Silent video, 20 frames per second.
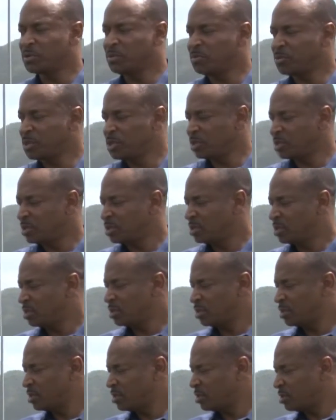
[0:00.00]
the,
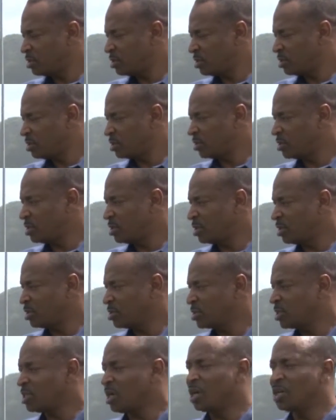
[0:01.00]
the, the
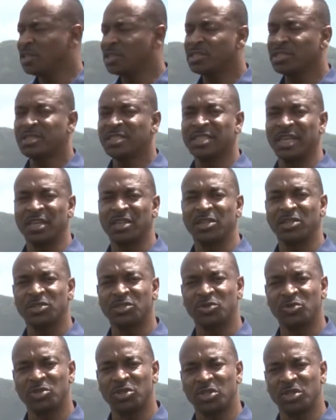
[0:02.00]
solid settles
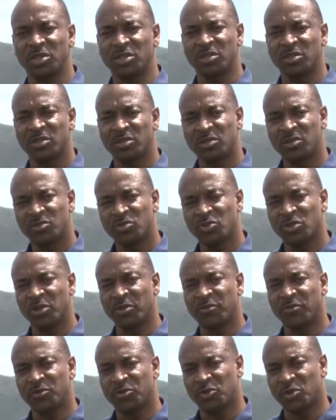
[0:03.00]
to the, to,
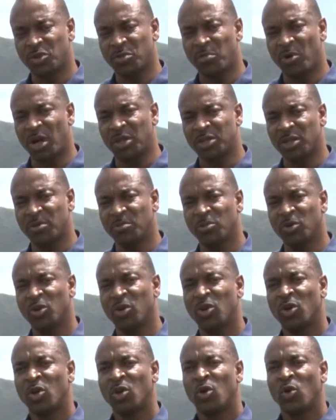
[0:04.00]
the, to the bottom
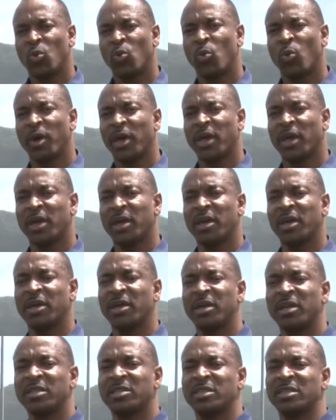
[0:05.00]
where
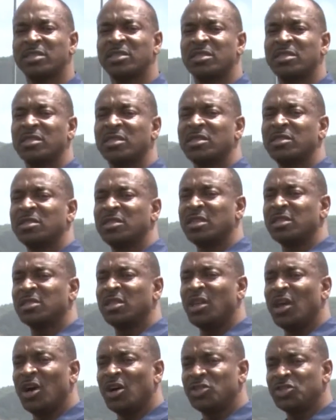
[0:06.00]
it is
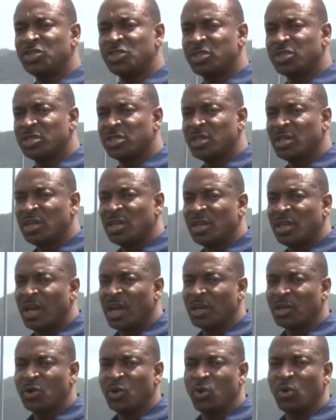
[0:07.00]
dislodged
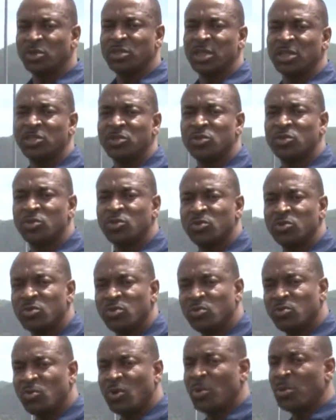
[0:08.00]
and goes into
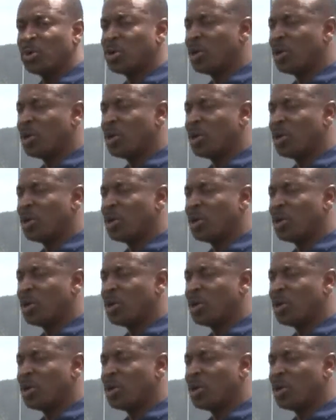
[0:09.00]
what we